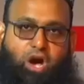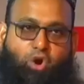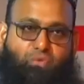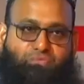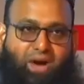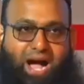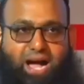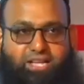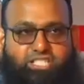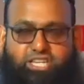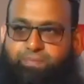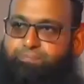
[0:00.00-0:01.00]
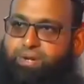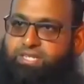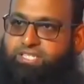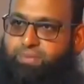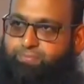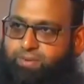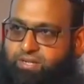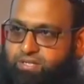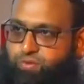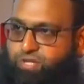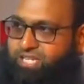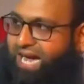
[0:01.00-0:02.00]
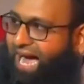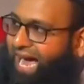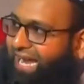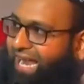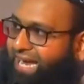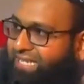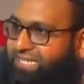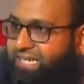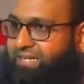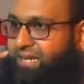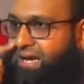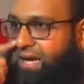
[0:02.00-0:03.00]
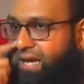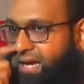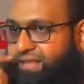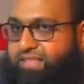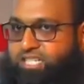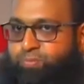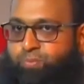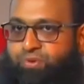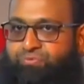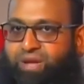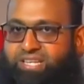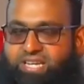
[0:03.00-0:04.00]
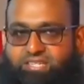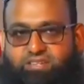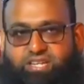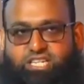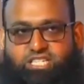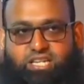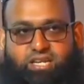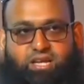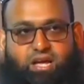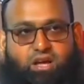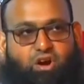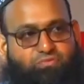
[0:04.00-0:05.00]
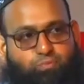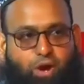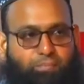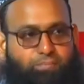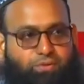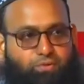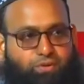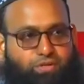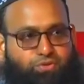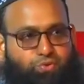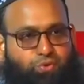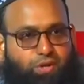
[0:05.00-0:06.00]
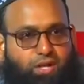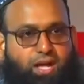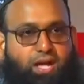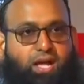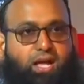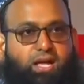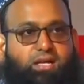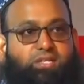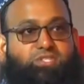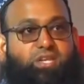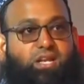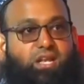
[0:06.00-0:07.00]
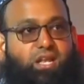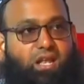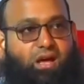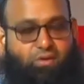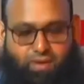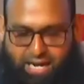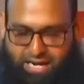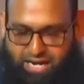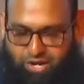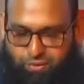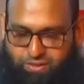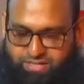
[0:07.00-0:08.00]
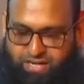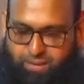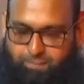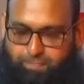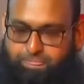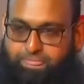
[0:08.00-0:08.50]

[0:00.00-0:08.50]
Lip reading: overarching principles which are highlighted in this prophetic tradition of Muhammadur Rasulullah sallallahu alayhi wasallam.